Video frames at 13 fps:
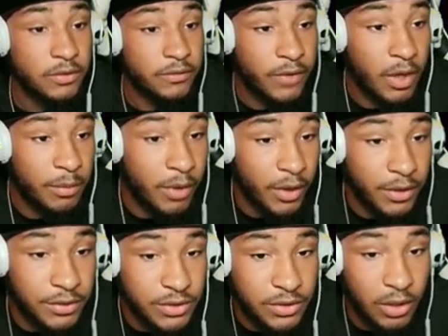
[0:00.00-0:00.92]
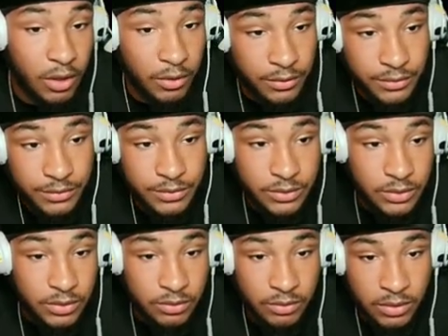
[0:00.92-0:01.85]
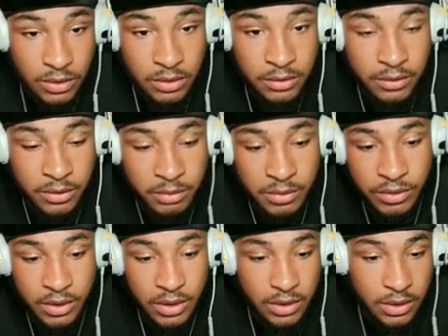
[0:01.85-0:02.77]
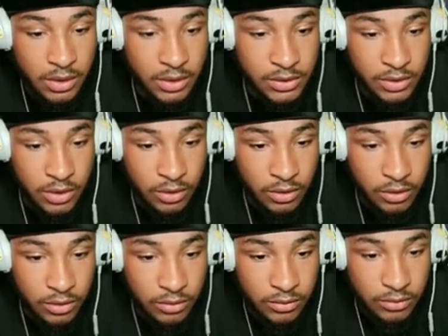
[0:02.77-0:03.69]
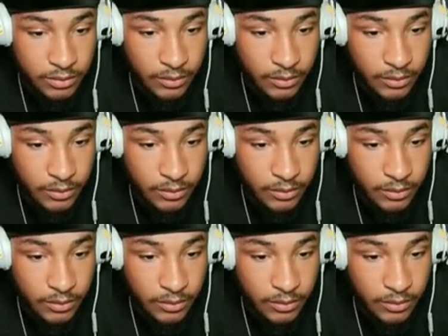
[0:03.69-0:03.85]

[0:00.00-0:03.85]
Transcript: Now Mario Star. What a glittering beauty. Let's go.